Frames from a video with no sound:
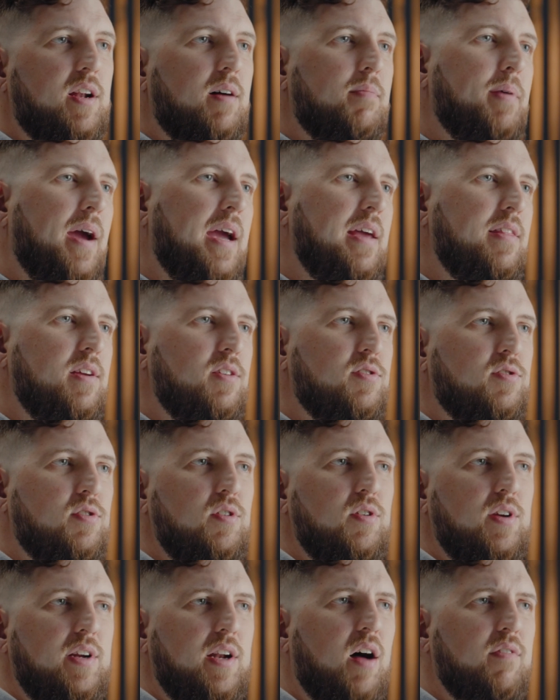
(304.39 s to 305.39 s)
a bathing
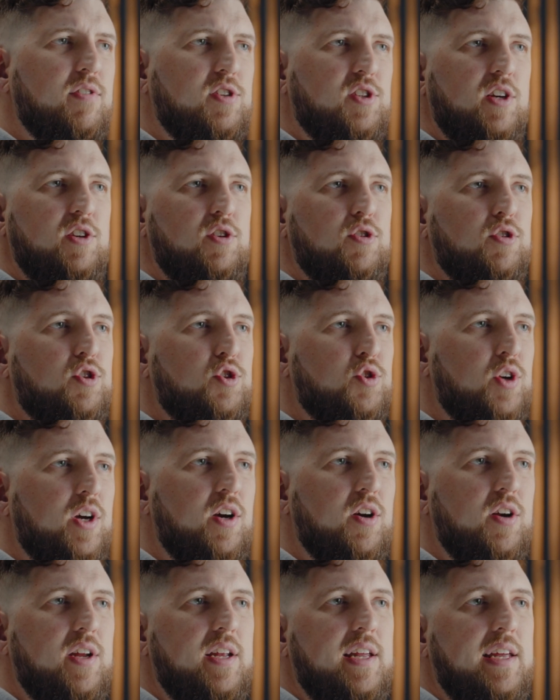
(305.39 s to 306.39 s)
suit and all of a sudden you're
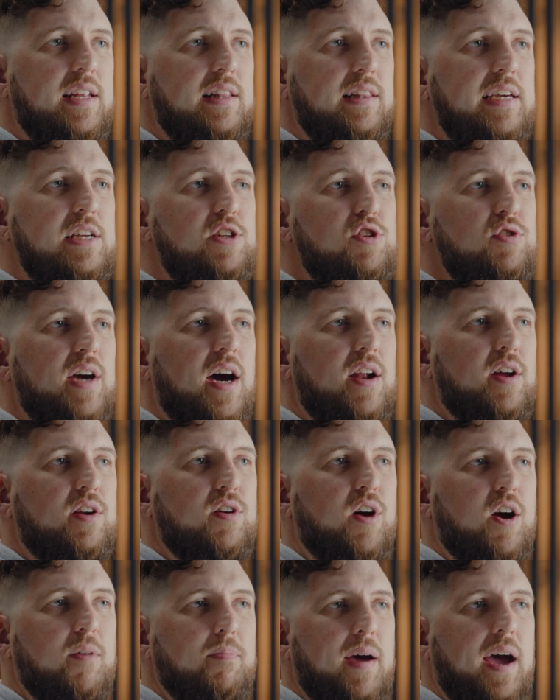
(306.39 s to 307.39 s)
triggered and it leads you down a
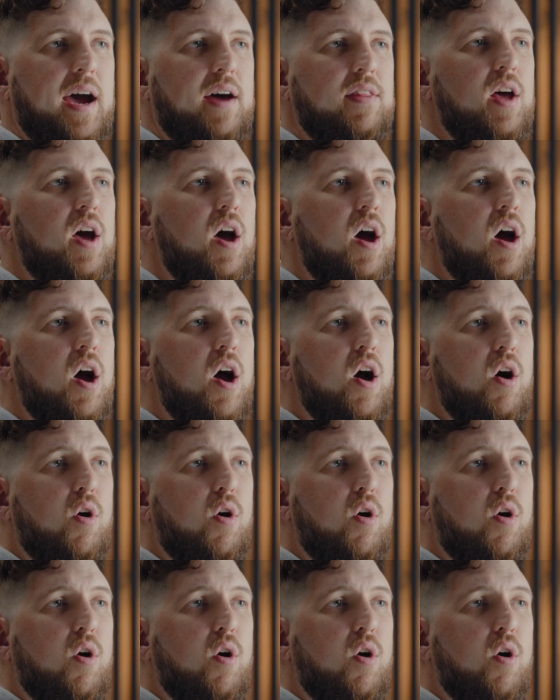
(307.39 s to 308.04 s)
dark path.